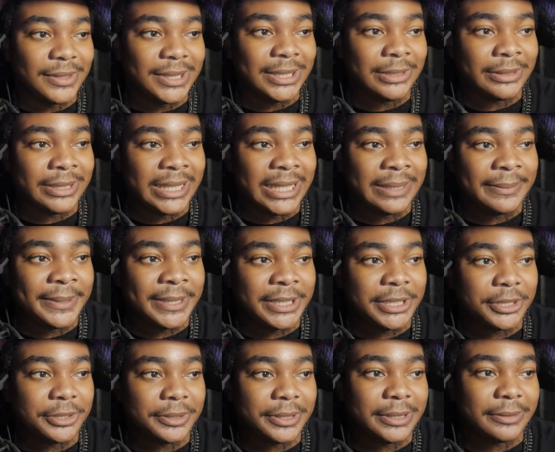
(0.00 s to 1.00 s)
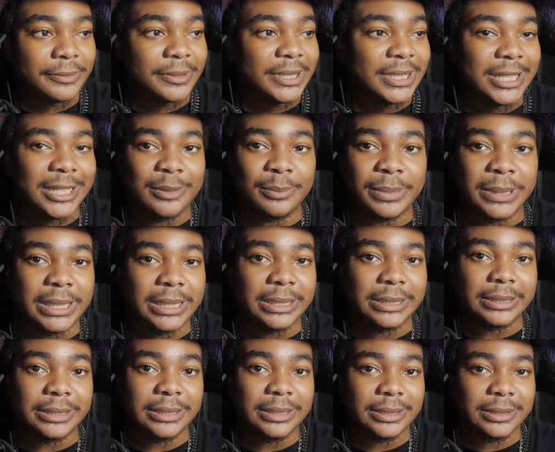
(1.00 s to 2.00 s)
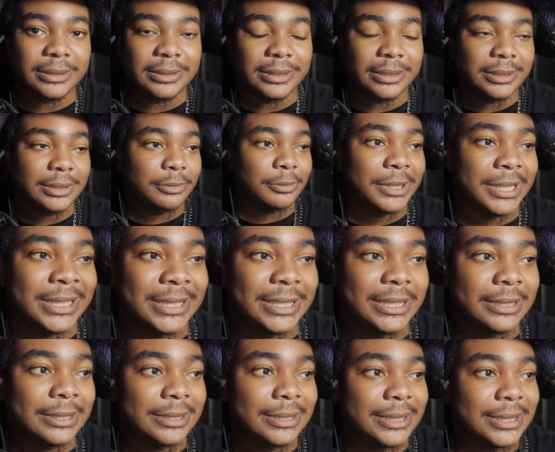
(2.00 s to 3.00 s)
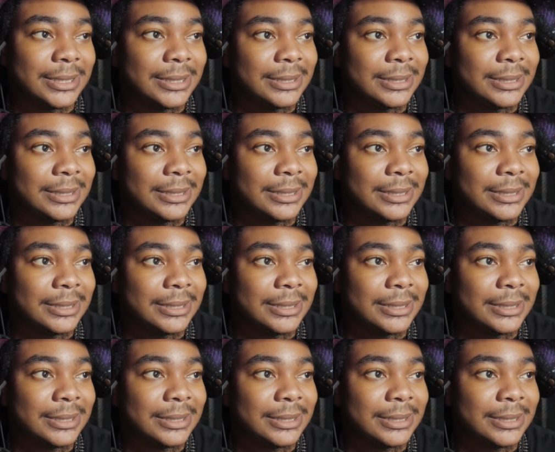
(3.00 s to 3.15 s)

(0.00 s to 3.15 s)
video game industry wouldn't have been the way it is.